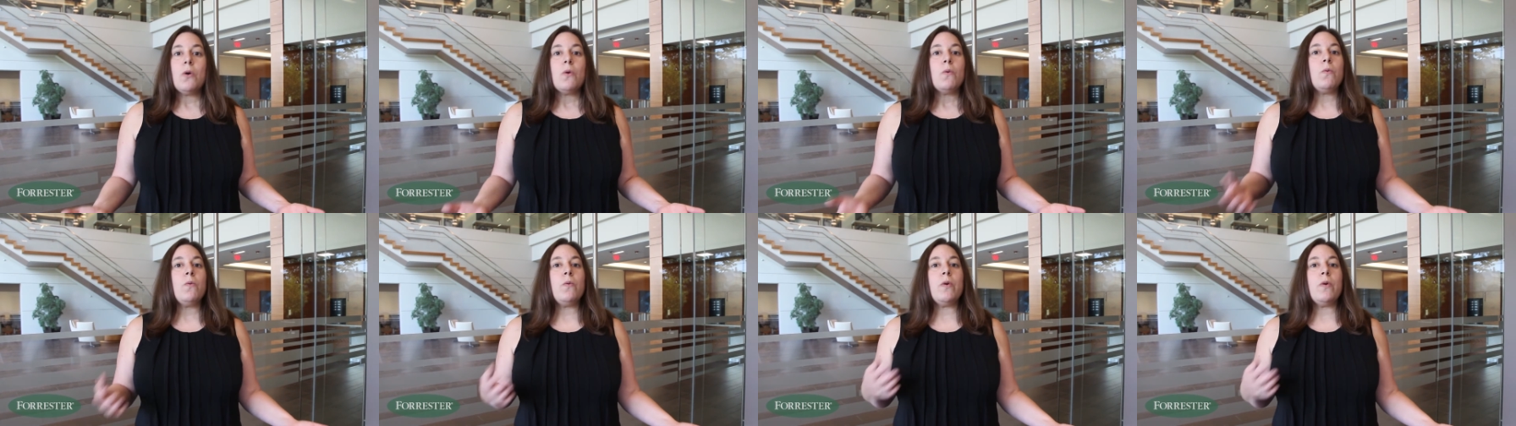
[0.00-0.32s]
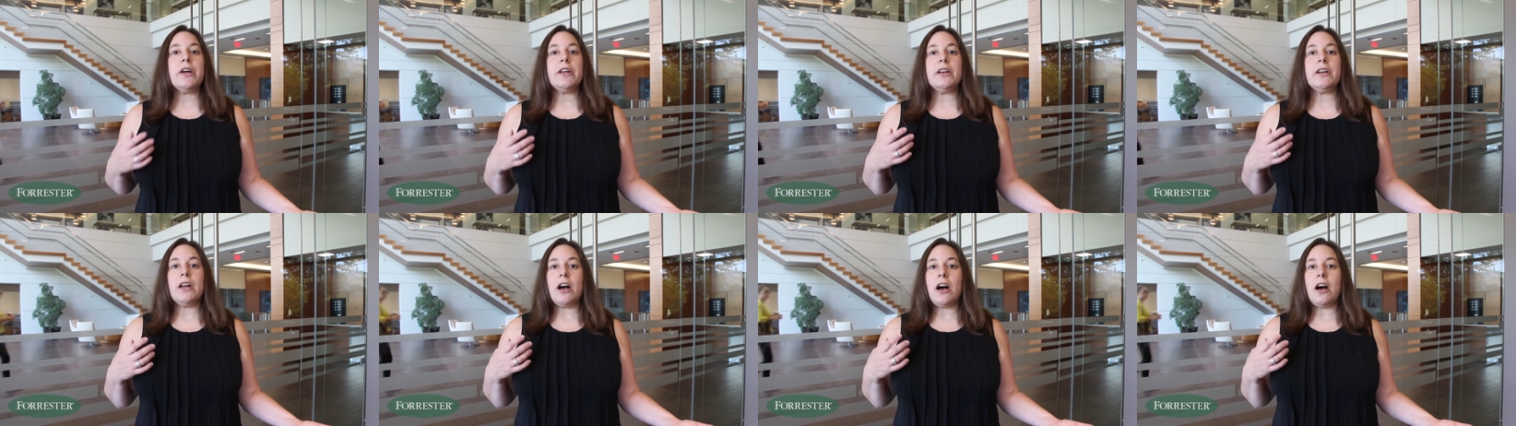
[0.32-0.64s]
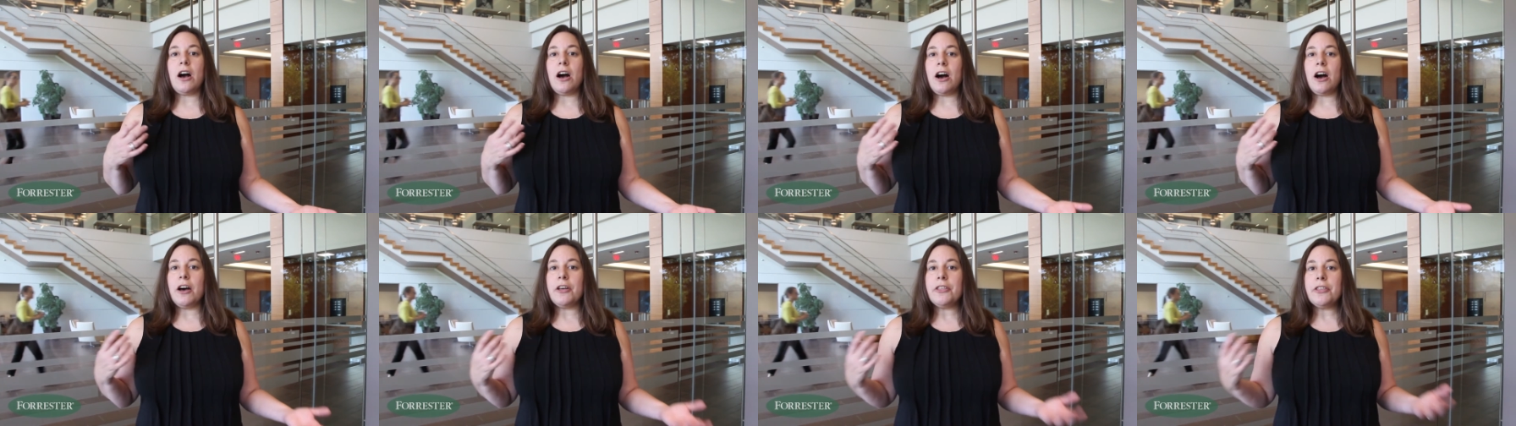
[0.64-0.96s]
What
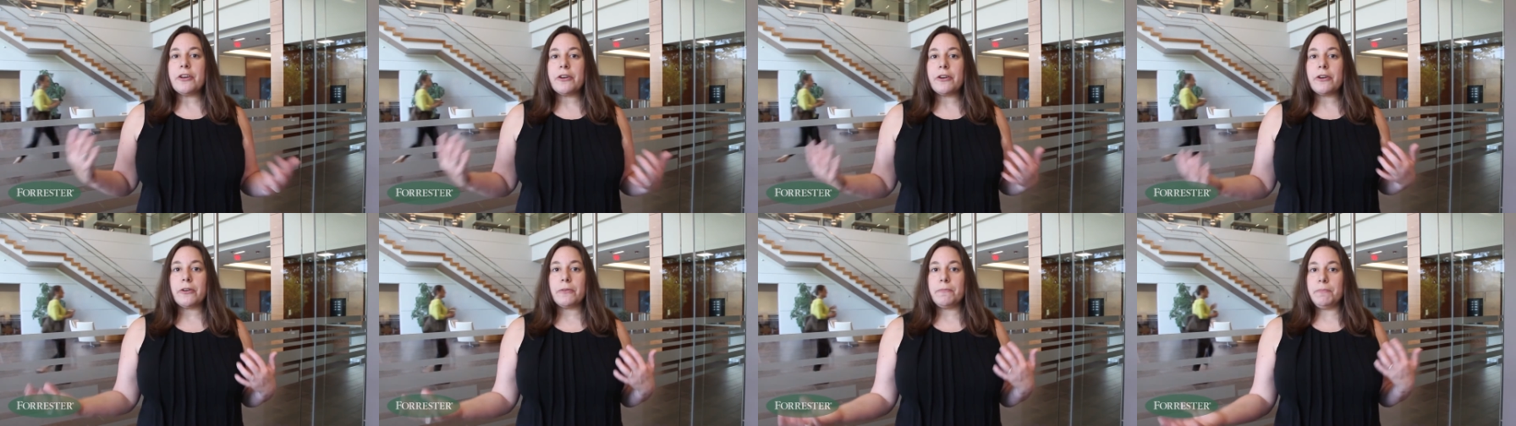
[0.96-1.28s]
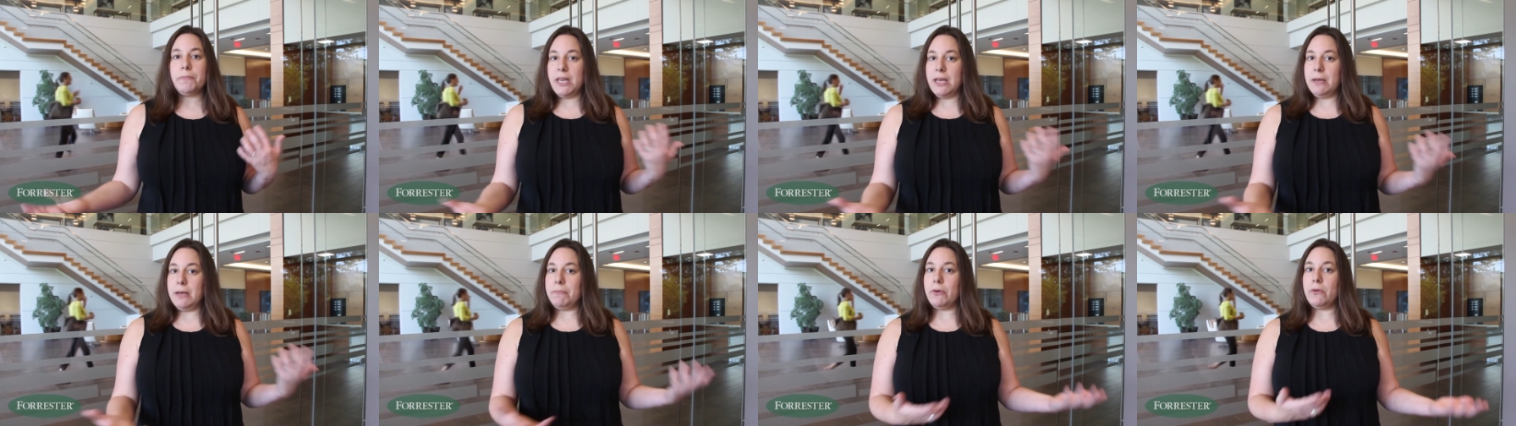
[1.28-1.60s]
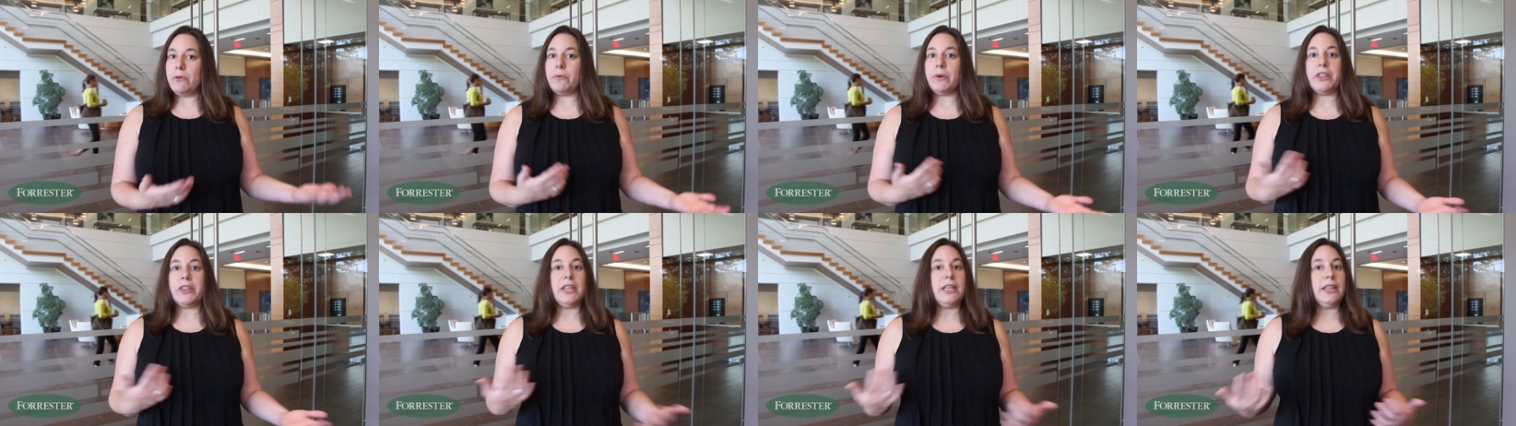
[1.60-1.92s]
other
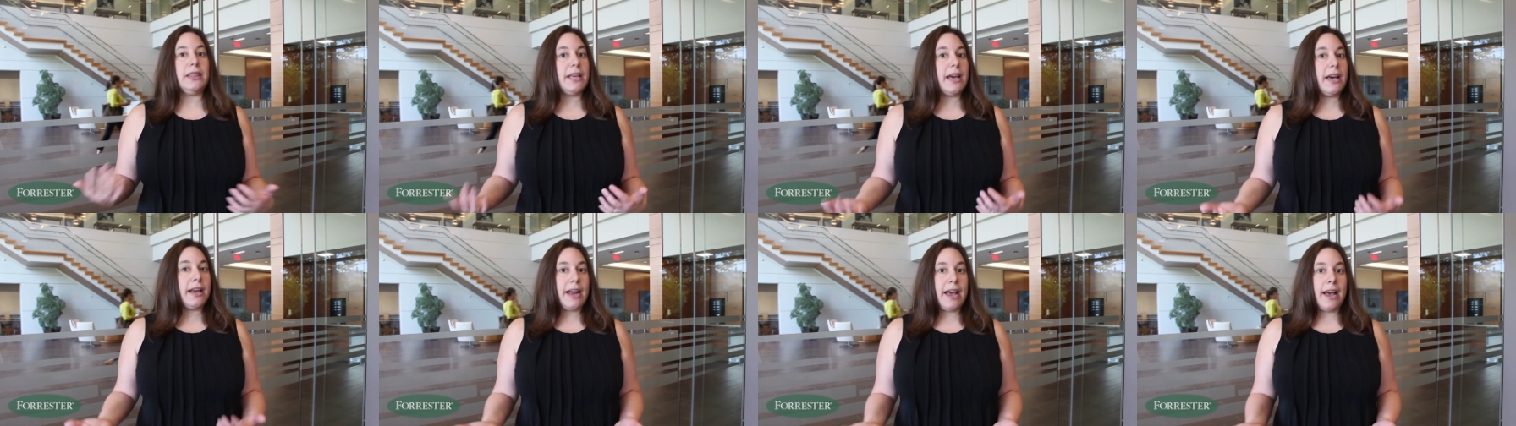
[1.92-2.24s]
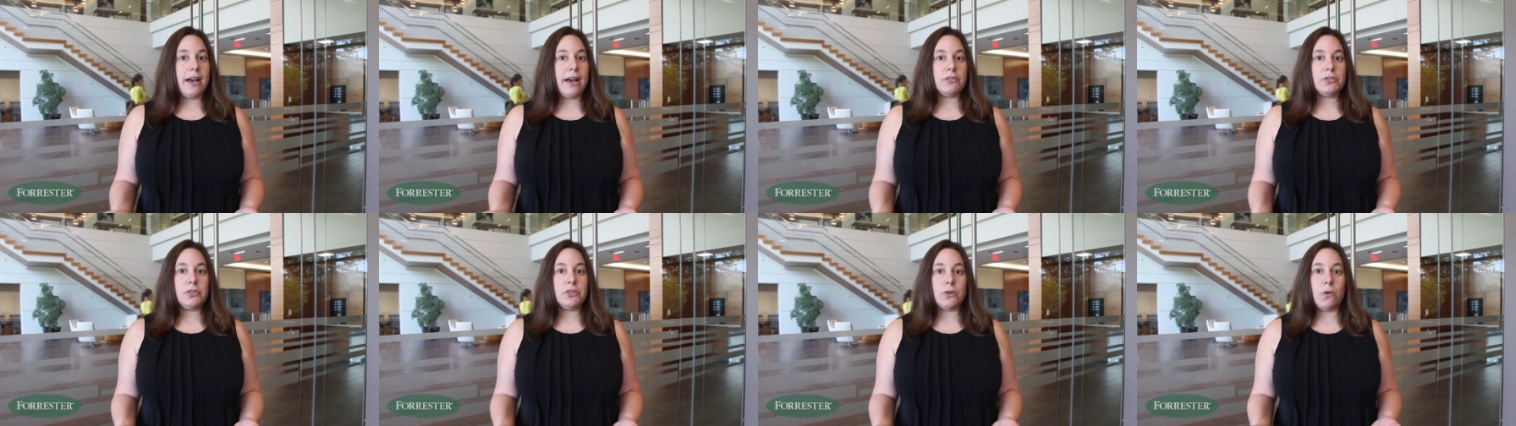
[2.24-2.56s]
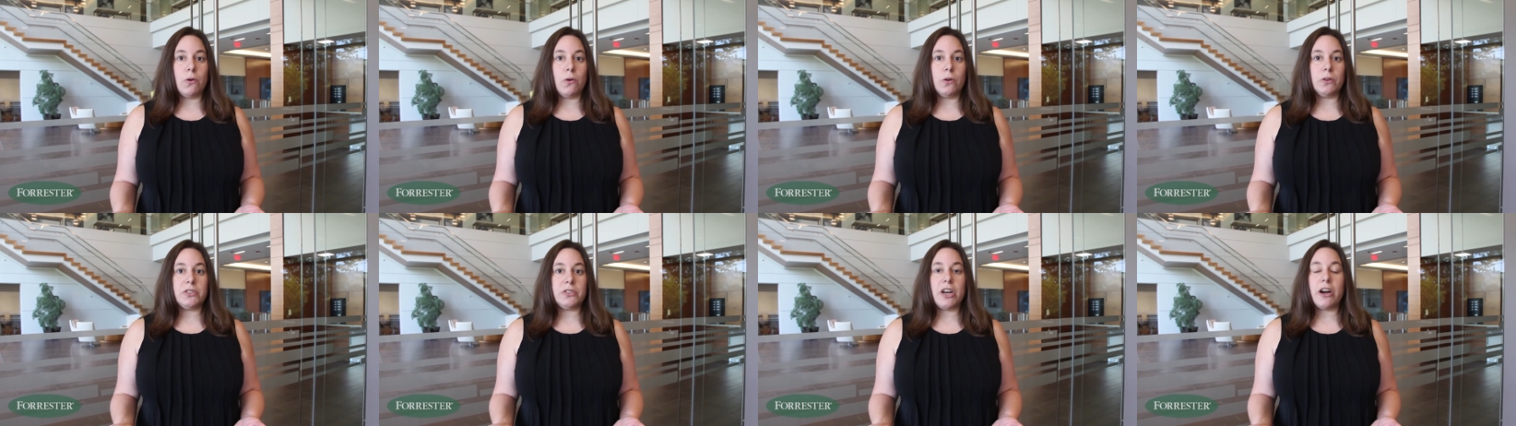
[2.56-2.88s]
people within that
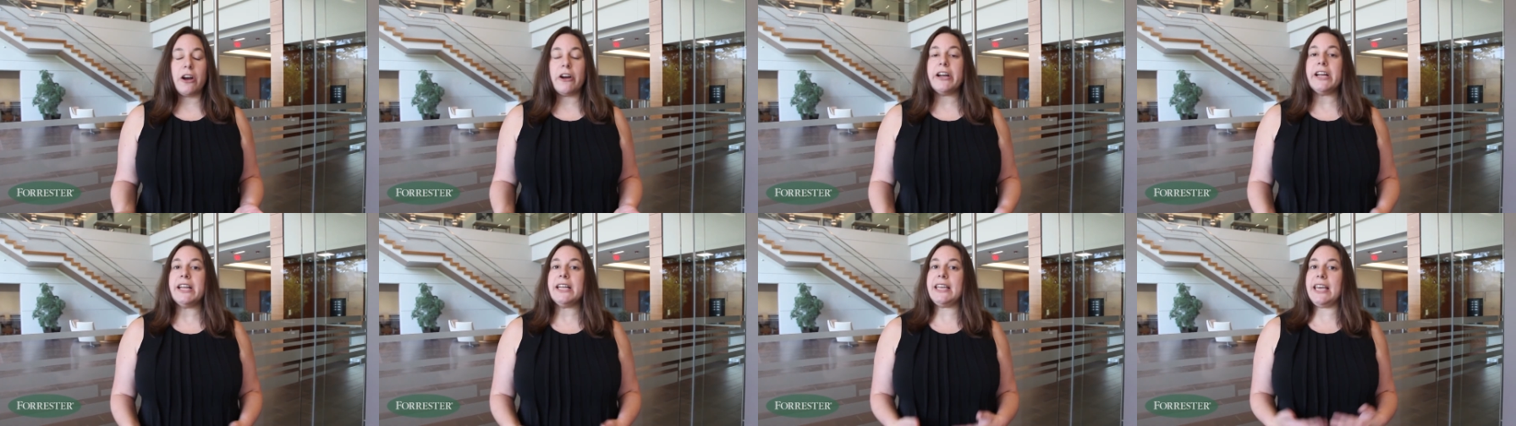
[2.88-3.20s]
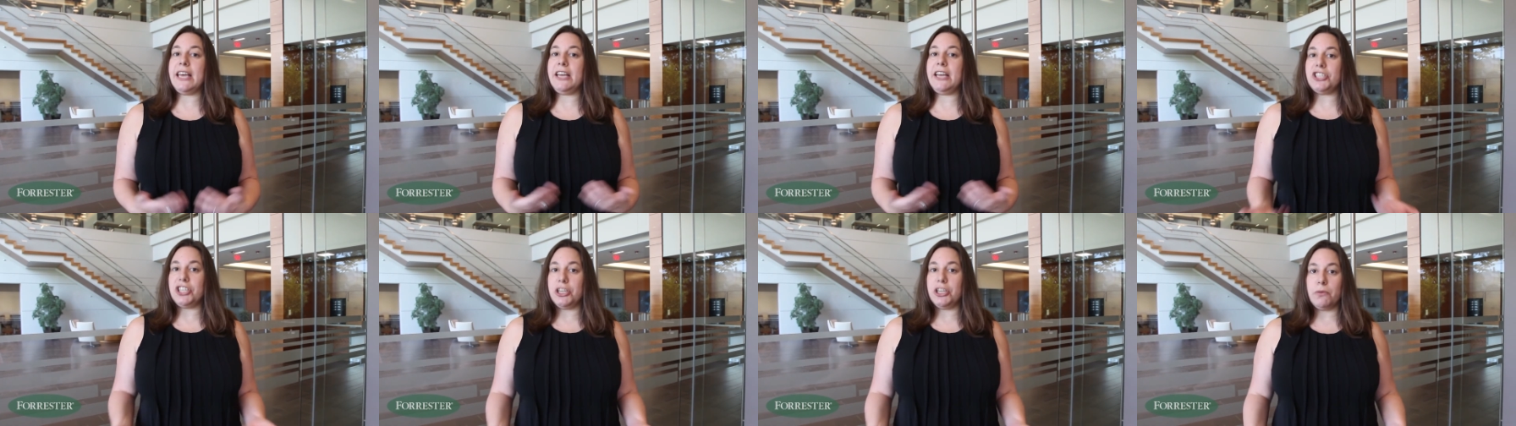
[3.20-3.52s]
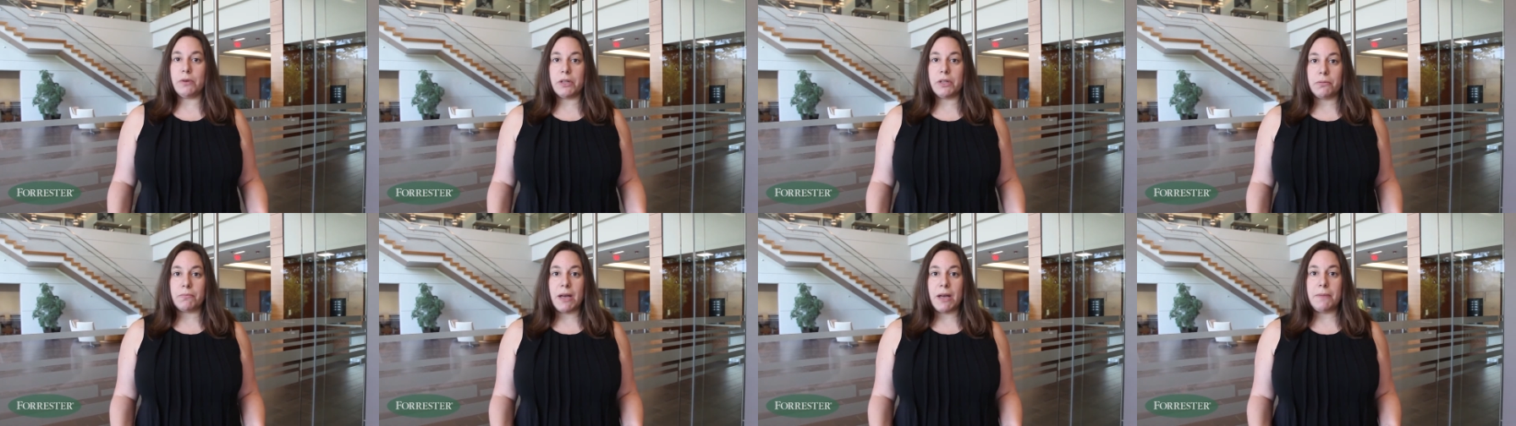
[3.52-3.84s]
household are engaging
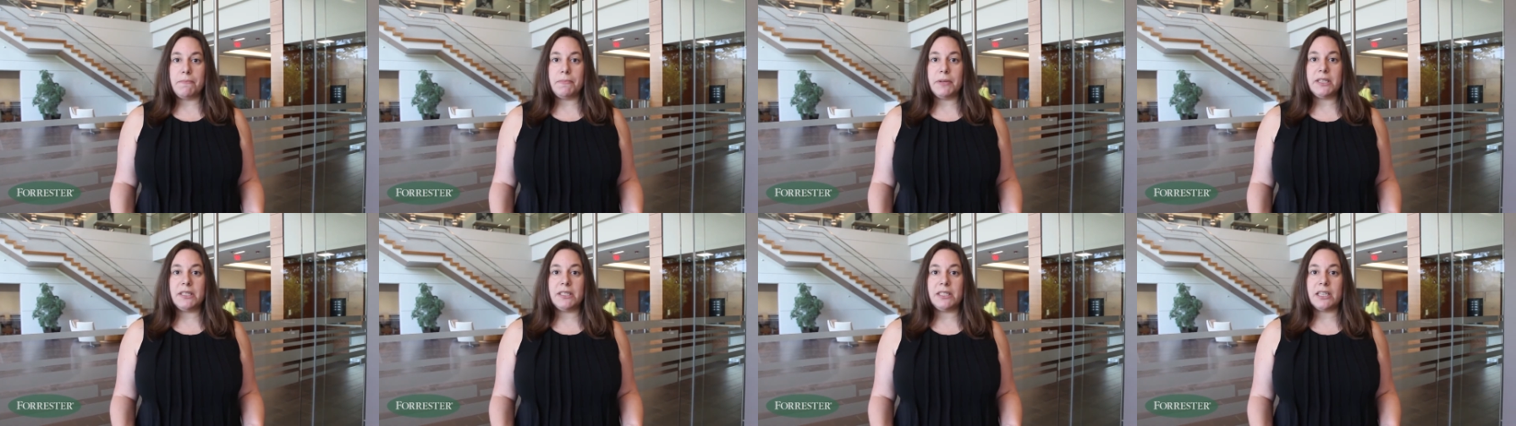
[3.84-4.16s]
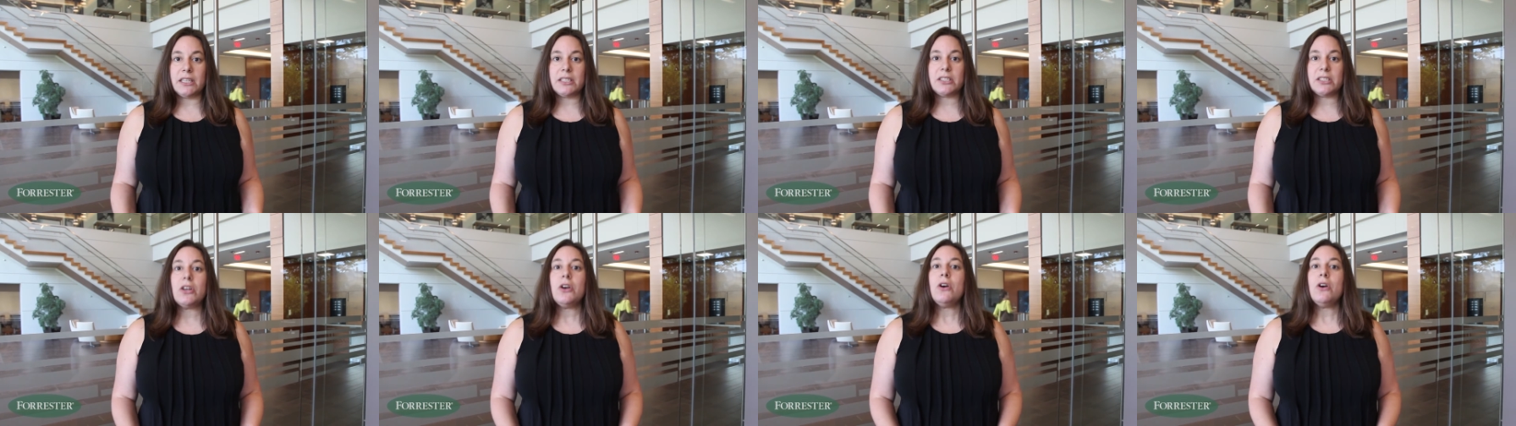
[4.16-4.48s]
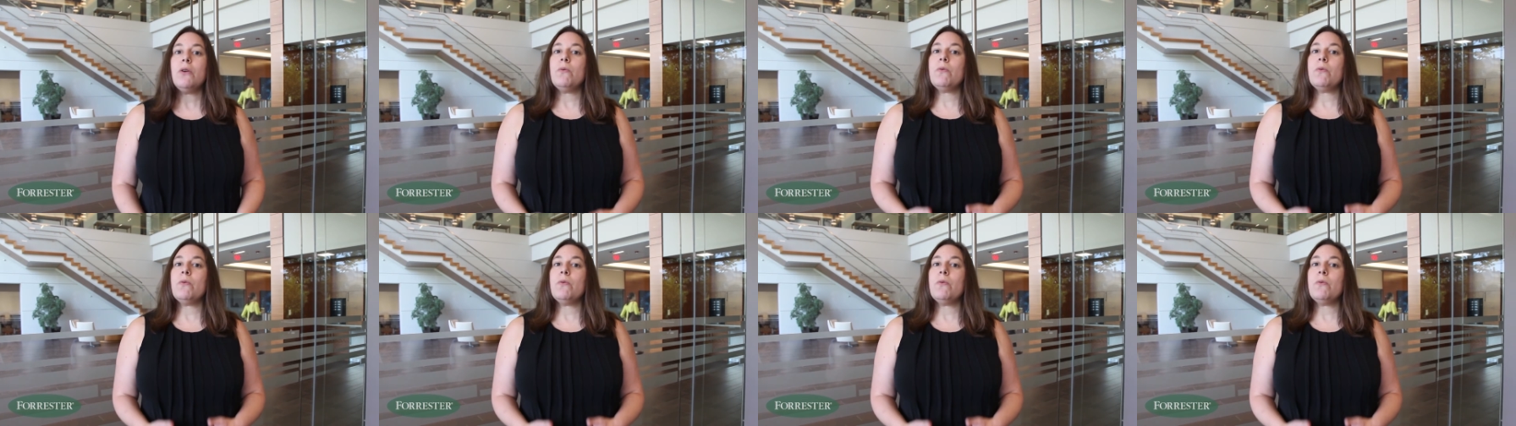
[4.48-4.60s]
with my business?